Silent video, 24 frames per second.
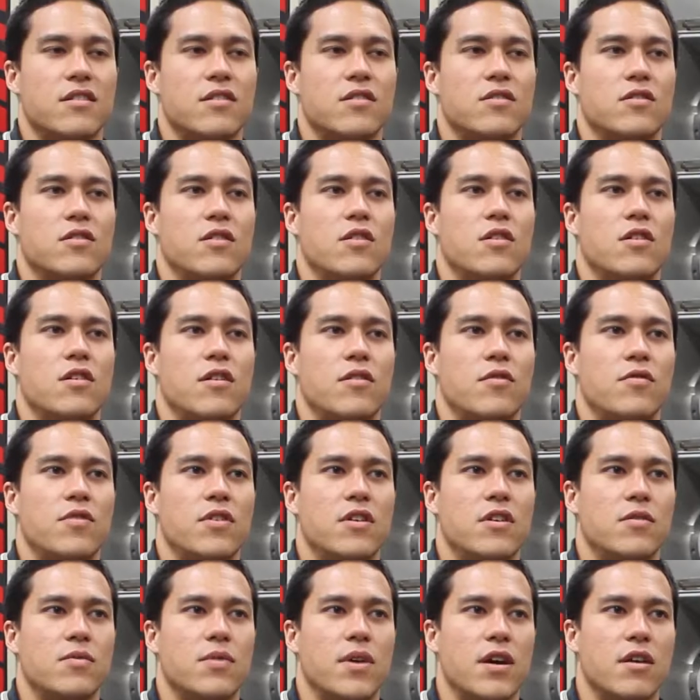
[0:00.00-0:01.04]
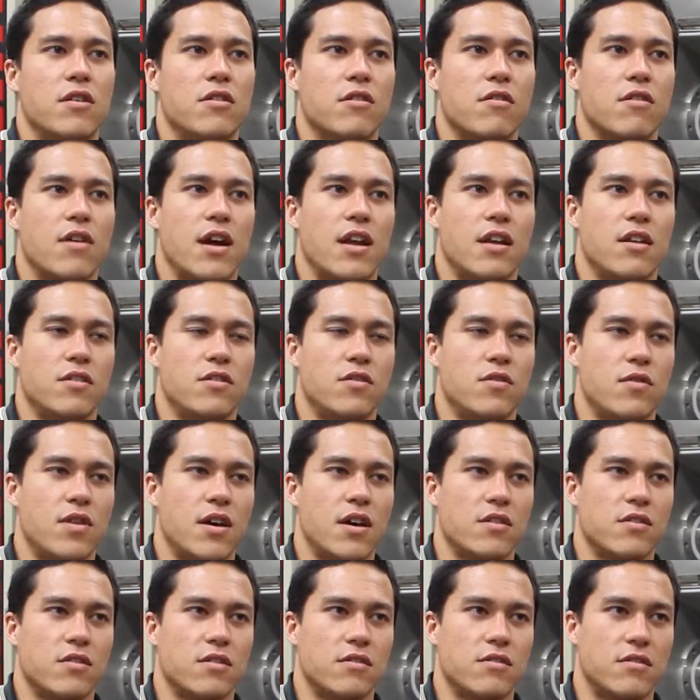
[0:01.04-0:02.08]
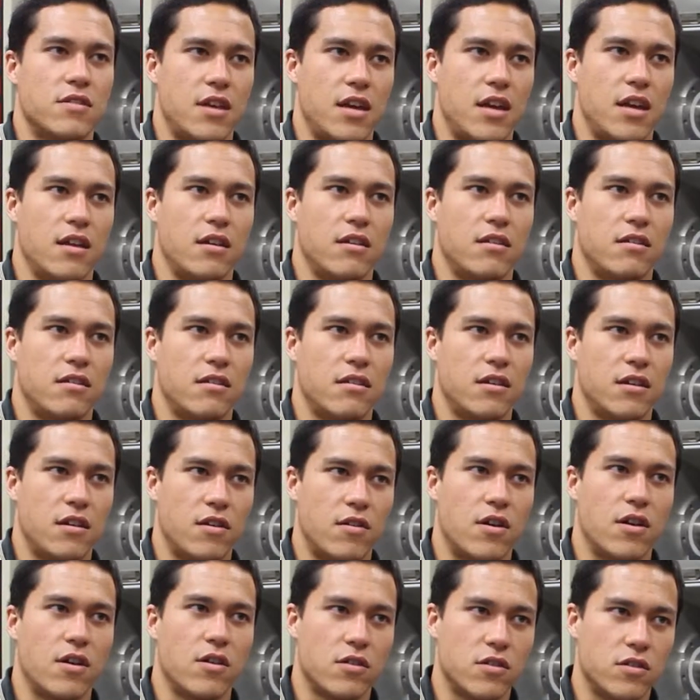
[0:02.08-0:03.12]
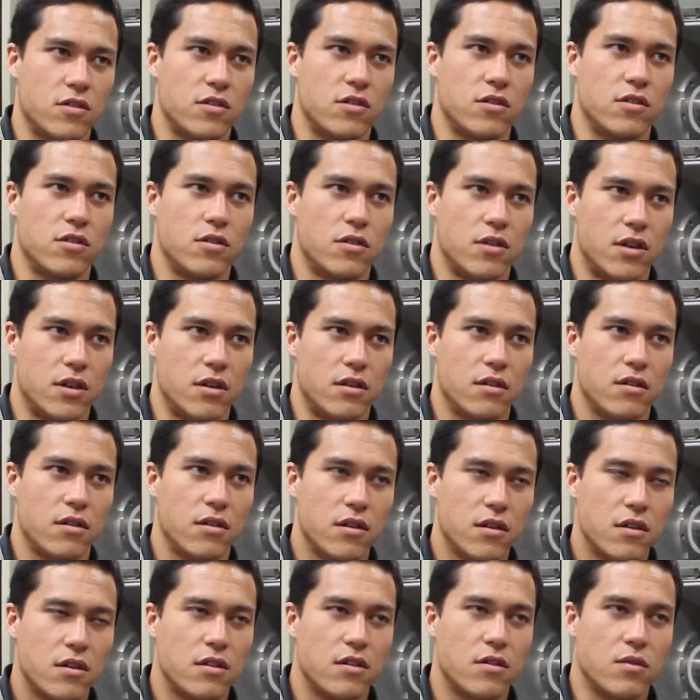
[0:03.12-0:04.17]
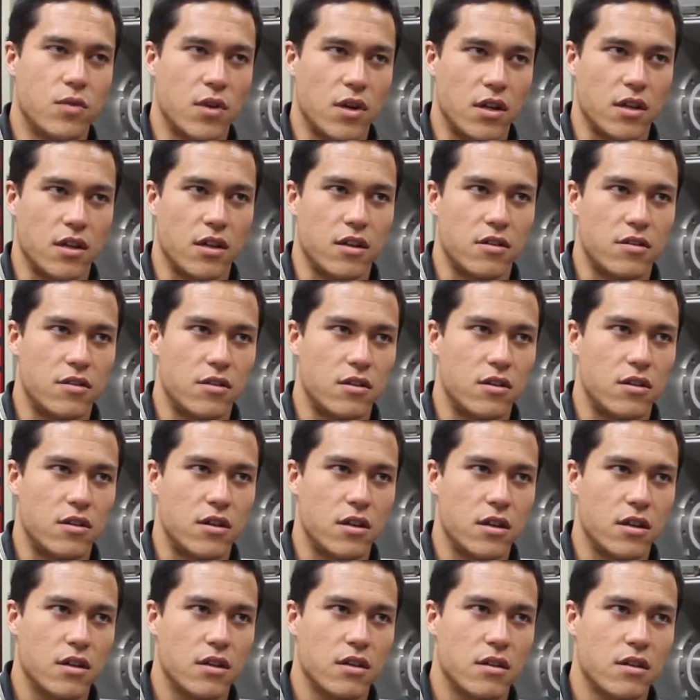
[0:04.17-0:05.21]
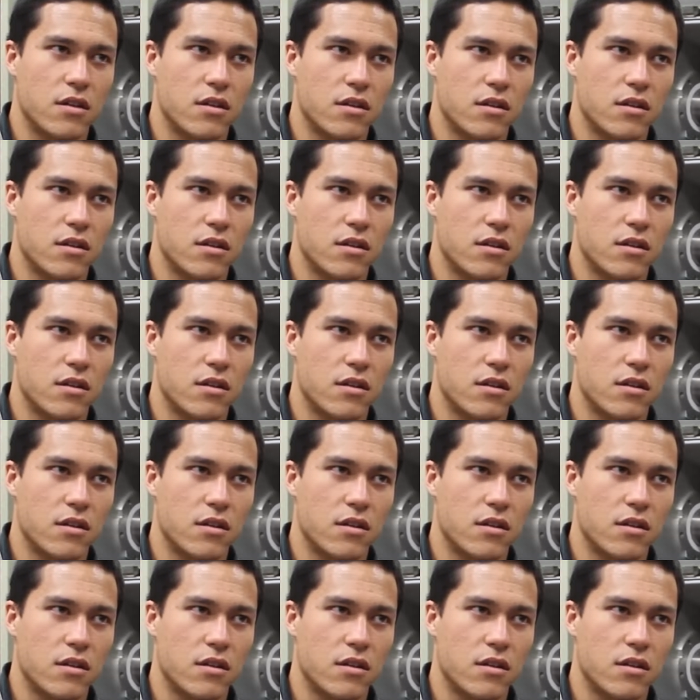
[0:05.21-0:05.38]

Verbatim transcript: so I finished my undergrad in 2010 here at OSU in welding engineering.